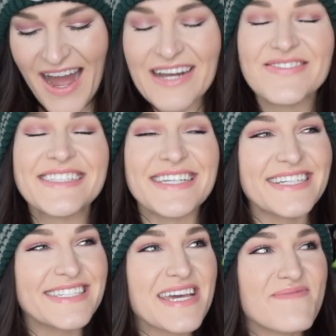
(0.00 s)
I'm
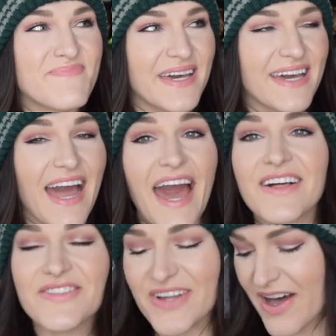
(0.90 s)
such a big, I
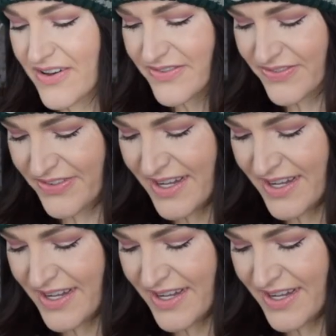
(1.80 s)
love,